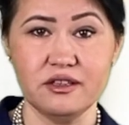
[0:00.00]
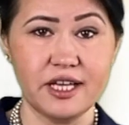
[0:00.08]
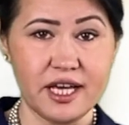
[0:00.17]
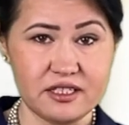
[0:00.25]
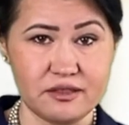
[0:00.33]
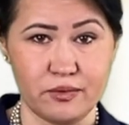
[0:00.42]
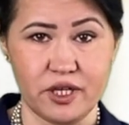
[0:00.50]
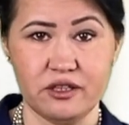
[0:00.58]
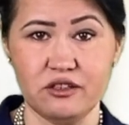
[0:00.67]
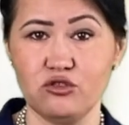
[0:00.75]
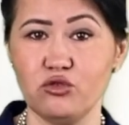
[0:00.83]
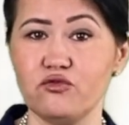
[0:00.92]

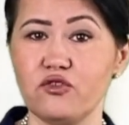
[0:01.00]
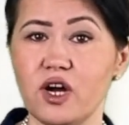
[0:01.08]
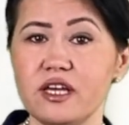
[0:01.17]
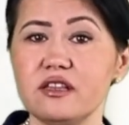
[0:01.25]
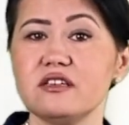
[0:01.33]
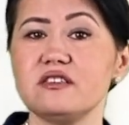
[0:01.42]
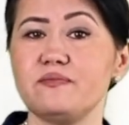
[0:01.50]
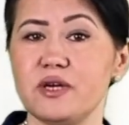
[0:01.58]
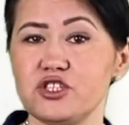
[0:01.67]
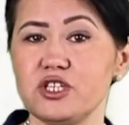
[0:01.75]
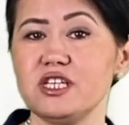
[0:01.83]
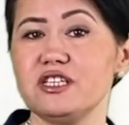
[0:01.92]
desperate to find a
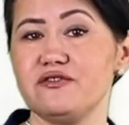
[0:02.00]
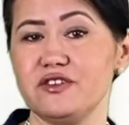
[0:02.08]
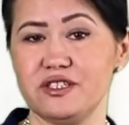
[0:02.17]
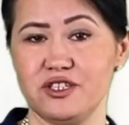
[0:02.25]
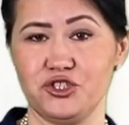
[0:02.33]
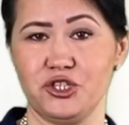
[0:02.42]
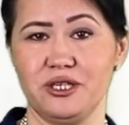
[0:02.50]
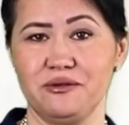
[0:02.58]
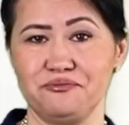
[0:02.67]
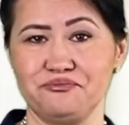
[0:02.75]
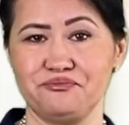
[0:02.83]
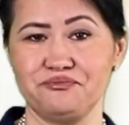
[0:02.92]
specialist
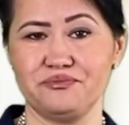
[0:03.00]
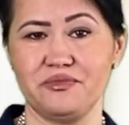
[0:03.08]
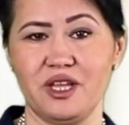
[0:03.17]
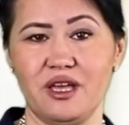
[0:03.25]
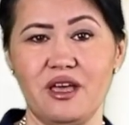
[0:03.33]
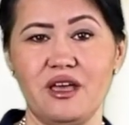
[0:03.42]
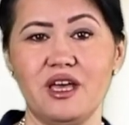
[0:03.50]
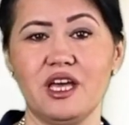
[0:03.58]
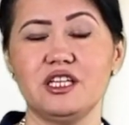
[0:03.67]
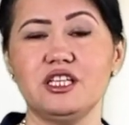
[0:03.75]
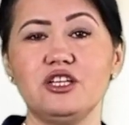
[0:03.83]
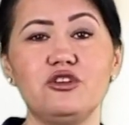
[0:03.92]

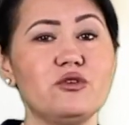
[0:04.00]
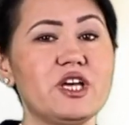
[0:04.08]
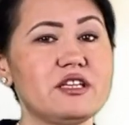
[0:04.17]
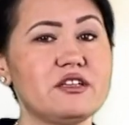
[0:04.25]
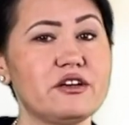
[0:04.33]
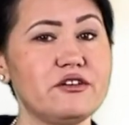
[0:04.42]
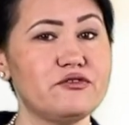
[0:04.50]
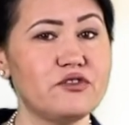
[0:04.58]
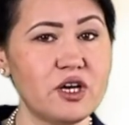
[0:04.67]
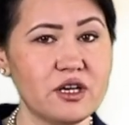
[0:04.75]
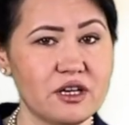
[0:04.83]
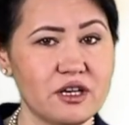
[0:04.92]
physician? Did you get a
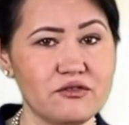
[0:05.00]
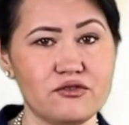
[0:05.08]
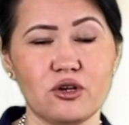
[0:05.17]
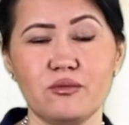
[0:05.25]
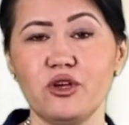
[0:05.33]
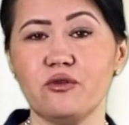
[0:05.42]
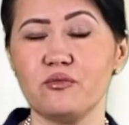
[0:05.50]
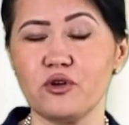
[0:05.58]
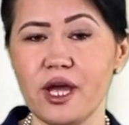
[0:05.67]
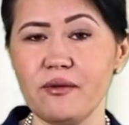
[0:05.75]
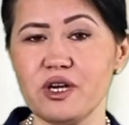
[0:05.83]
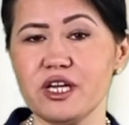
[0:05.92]
referral from your
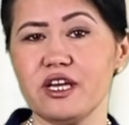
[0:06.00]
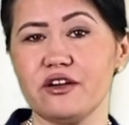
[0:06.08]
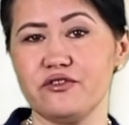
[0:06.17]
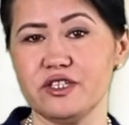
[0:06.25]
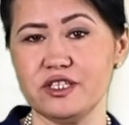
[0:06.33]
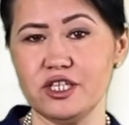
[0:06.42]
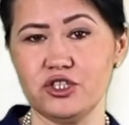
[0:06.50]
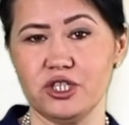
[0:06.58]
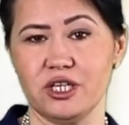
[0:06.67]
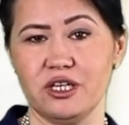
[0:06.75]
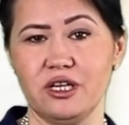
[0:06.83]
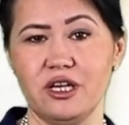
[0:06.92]
primary care
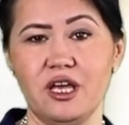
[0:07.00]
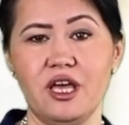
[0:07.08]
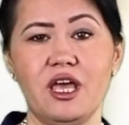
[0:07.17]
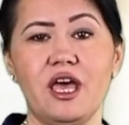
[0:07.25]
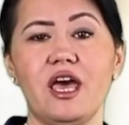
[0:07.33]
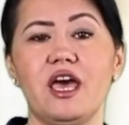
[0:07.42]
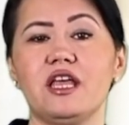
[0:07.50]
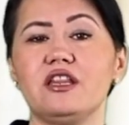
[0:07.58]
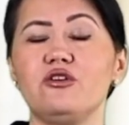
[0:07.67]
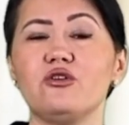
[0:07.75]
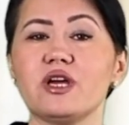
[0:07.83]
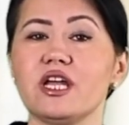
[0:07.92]
physician and
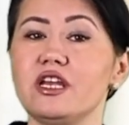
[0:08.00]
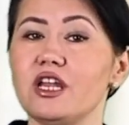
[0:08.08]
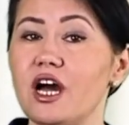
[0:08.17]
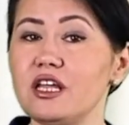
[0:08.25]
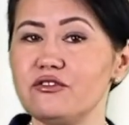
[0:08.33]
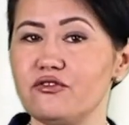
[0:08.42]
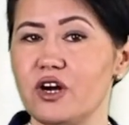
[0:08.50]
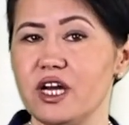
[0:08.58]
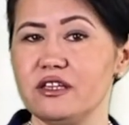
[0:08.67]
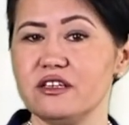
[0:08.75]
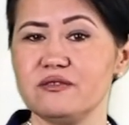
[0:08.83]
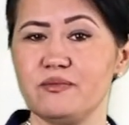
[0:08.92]
you cannot
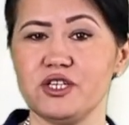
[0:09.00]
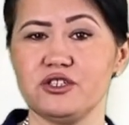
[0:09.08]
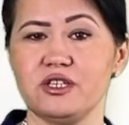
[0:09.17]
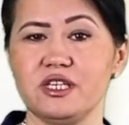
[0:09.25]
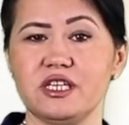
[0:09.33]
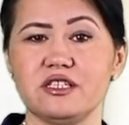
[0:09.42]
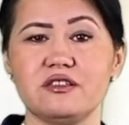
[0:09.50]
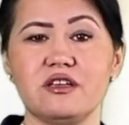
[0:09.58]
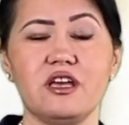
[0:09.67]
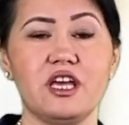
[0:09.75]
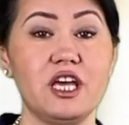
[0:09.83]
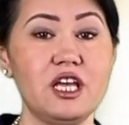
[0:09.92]
find a specialist
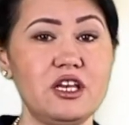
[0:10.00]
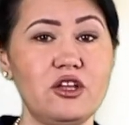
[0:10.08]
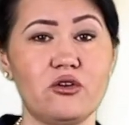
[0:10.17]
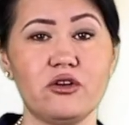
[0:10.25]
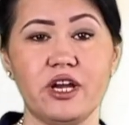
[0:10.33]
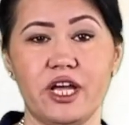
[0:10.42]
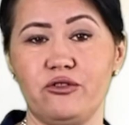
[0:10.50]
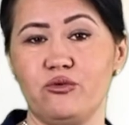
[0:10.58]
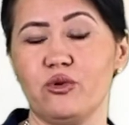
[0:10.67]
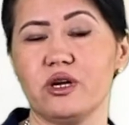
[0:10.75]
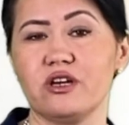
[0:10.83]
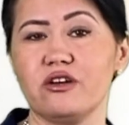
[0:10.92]
in your
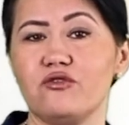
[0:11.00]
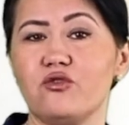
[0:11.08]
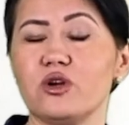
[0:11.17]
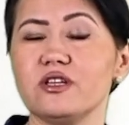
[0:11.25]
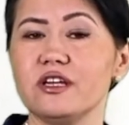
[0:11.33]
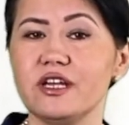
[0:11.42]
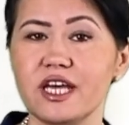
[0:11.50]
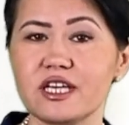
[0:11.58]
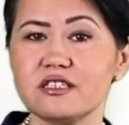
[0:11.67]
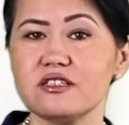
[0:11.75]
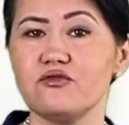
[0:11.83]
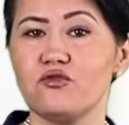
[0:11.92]
network for the
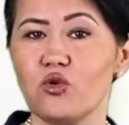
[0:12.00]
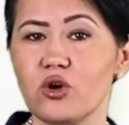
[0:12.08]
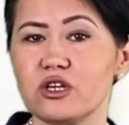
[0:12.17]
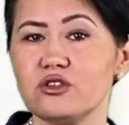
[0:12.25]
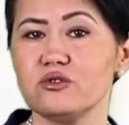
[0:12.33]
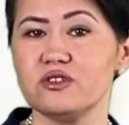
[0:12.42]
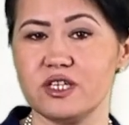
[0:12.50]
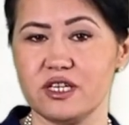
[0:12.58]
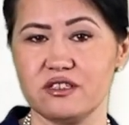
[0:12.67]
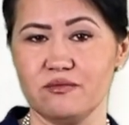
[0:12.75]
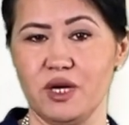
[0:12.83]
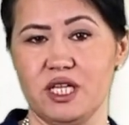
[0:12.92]
next 4 to
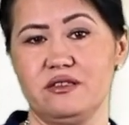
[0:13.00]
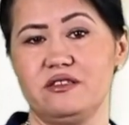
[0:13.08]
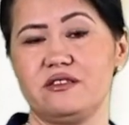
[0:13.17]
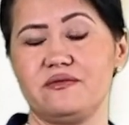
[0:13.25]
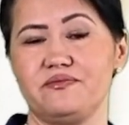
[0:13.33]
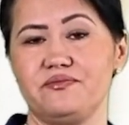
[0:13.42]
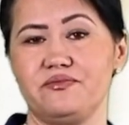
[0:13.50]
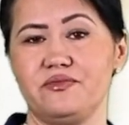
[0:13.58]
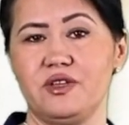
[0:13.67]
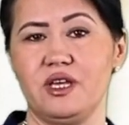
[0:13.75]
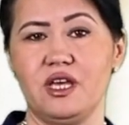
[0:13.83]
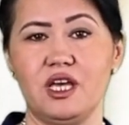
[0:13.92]
6 months?
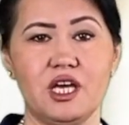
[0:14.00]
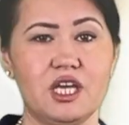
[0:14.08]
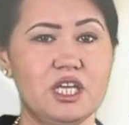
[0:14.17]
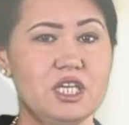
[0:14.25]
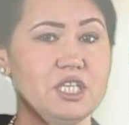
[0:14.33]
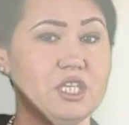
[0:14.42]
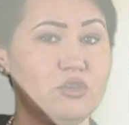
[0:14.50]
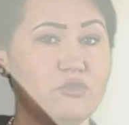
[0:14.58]
Did you